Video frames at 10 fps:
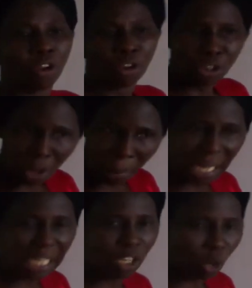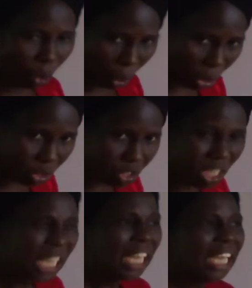normally cause
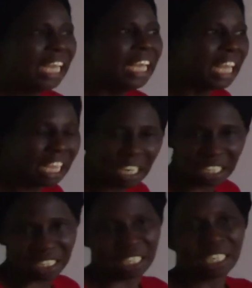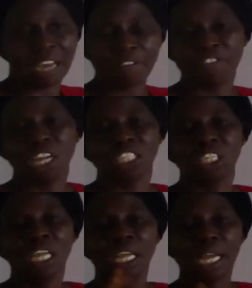increase in average
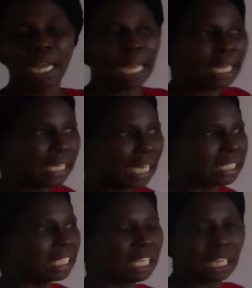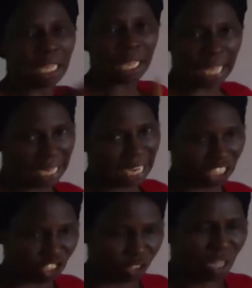kinetic
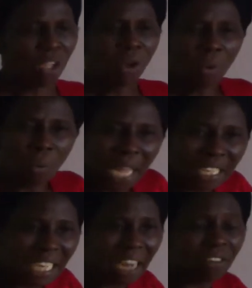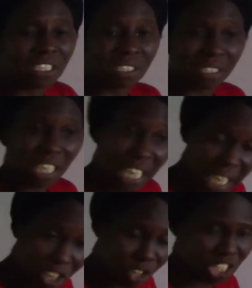energy. When there is
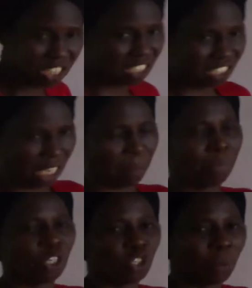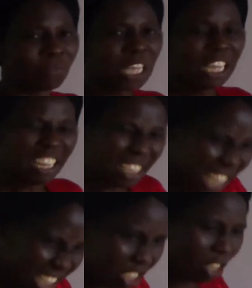increase in temperature,
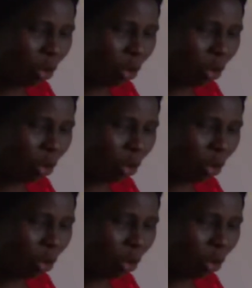this